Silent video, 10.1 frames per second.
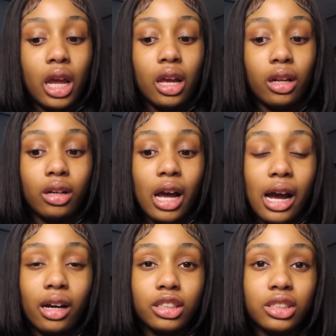And
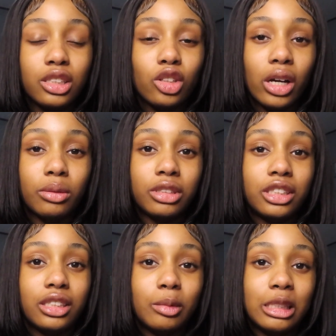I honestly thought I was
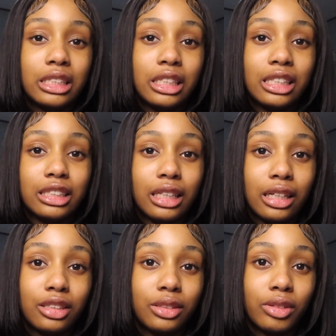just gonna be sitting in
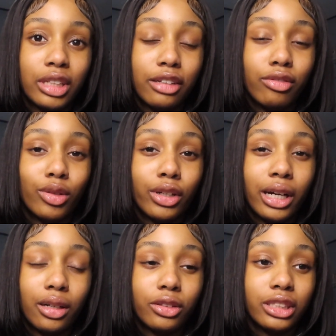silence for like 4
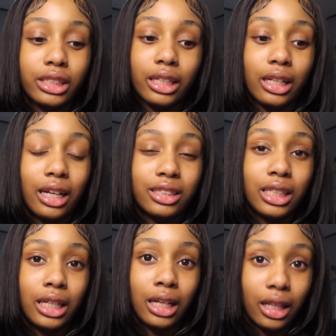hours and not
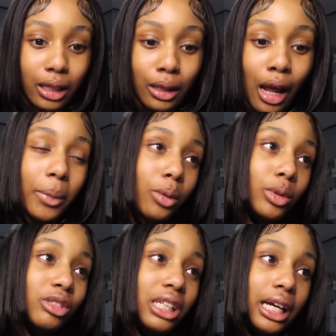saying nothing. But
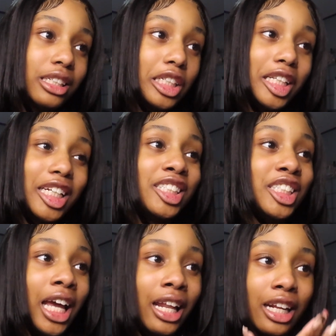we was actually like
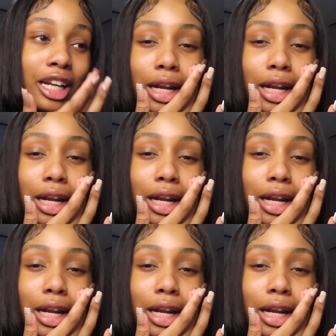chatting